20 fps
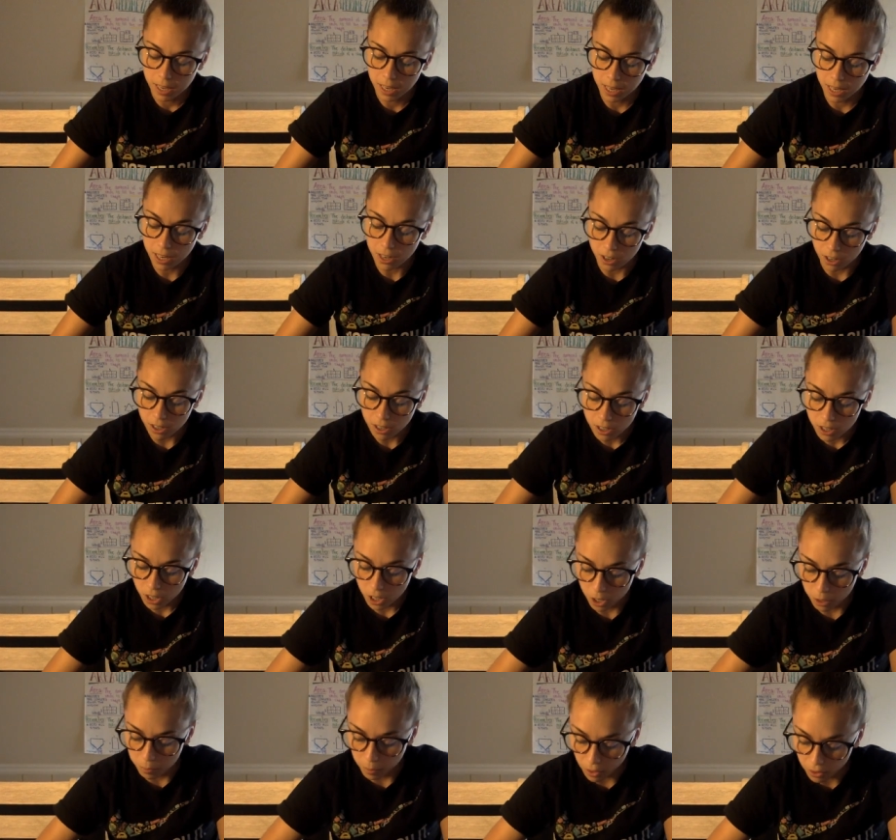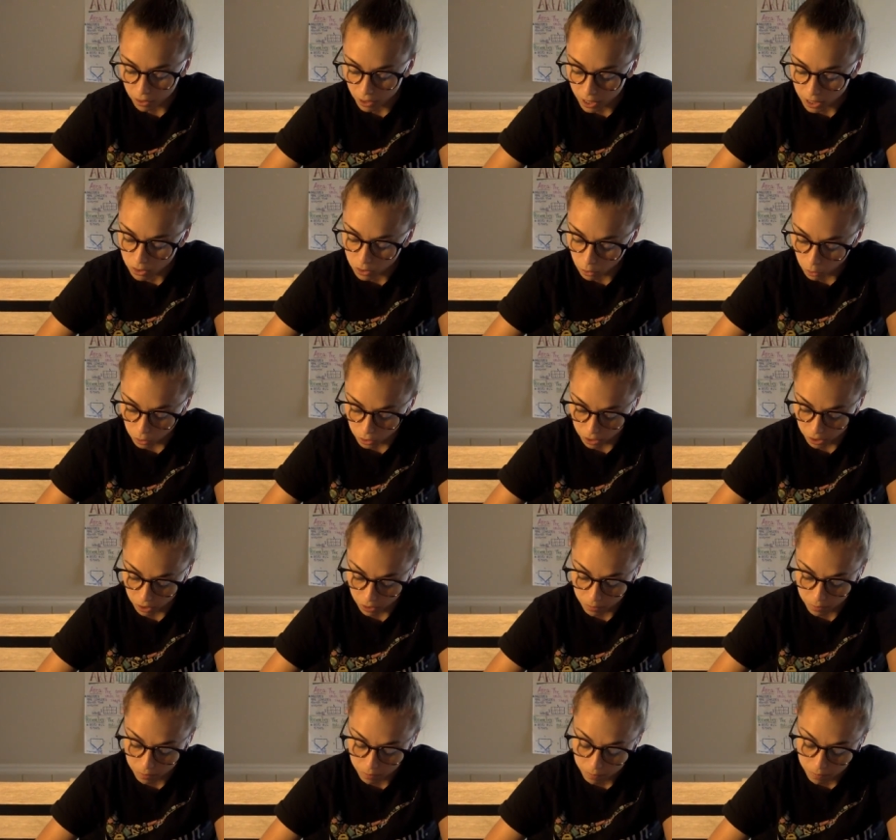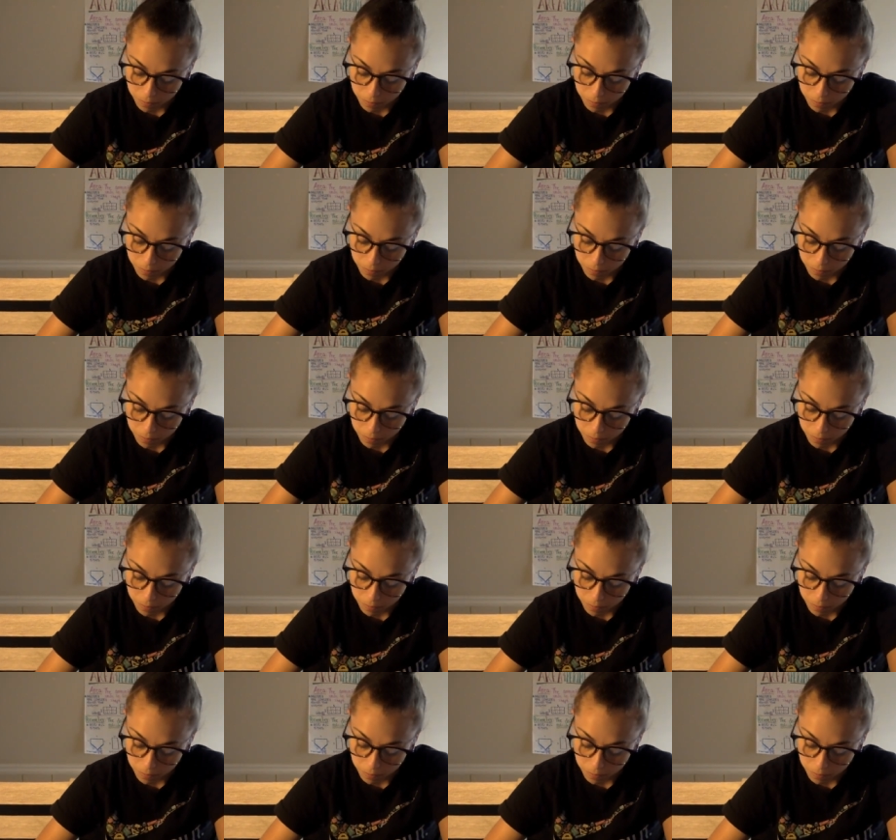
Here, her mother had told her,